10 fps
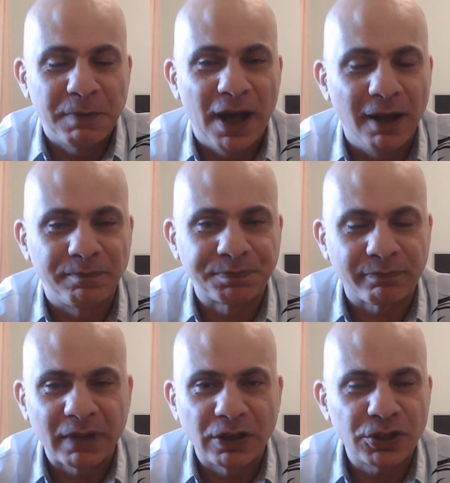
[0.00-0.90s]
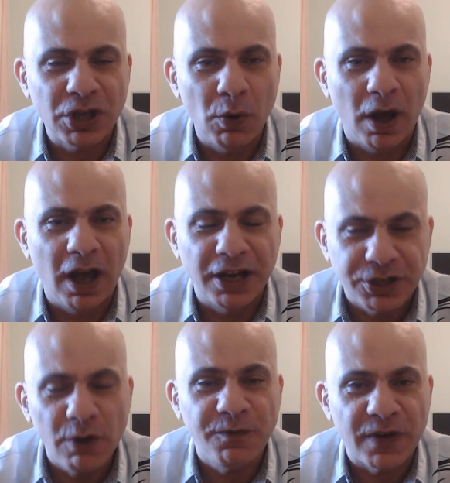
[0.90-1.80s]
but so I
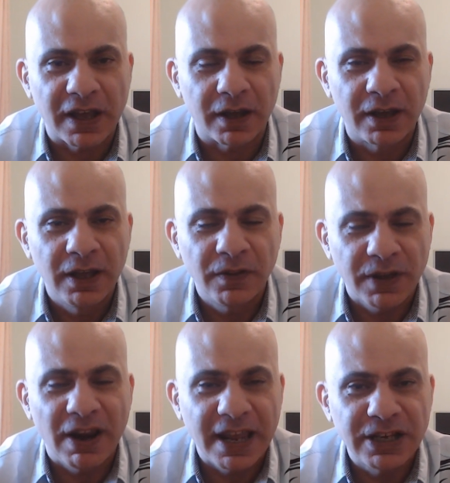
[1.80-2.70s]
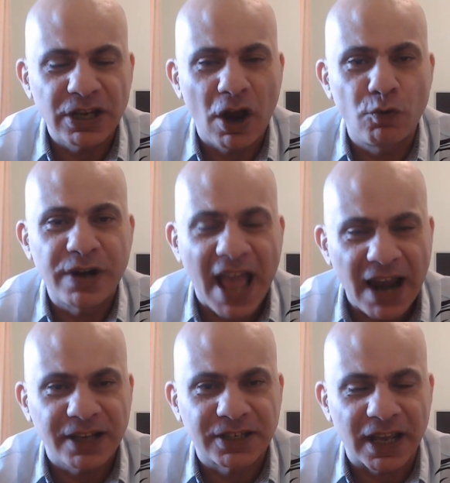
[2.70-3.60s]
do think there is a
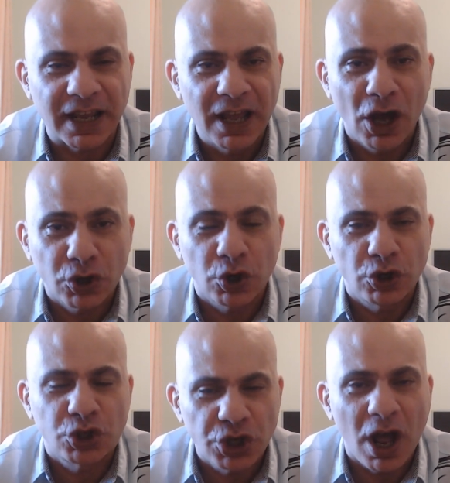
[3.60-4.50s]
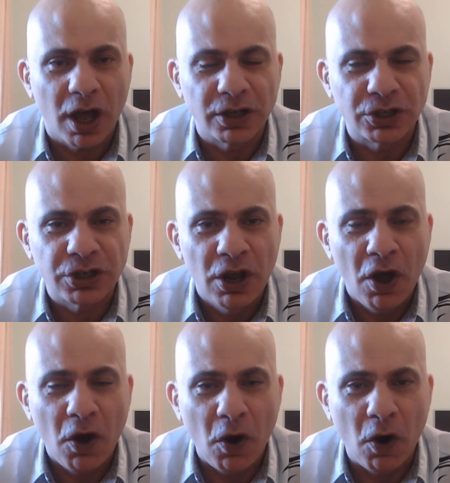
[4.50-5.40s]
reality, a good chance
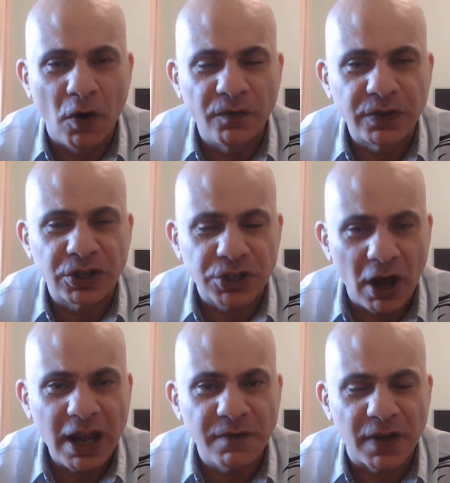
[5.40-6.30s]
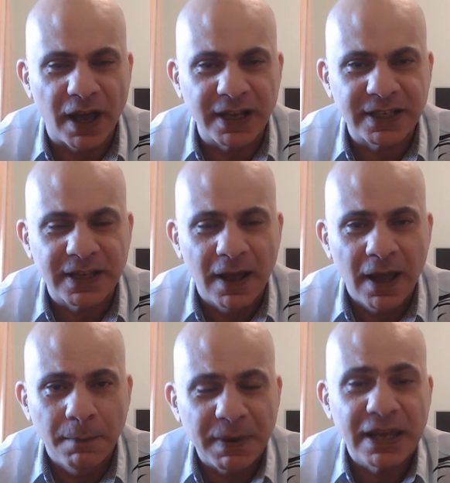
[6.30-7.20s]
of the Snyderverse
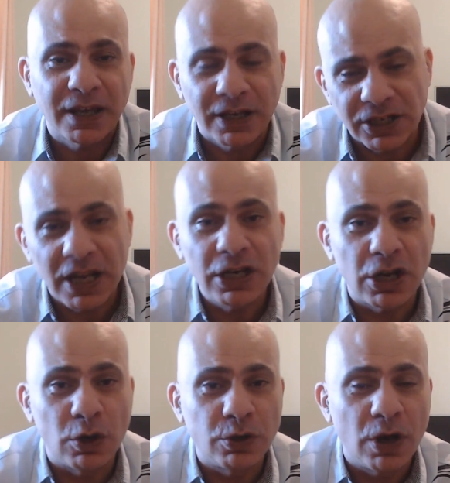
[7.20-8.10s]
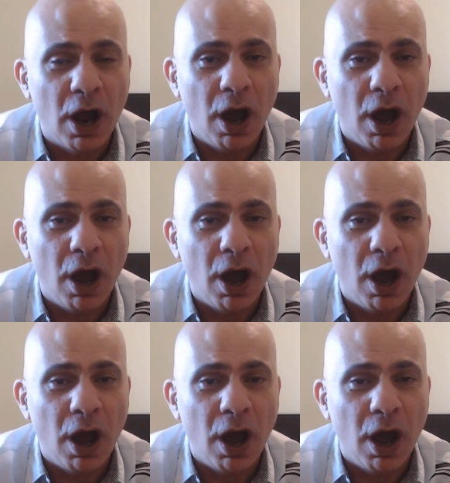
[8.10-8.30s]
being continued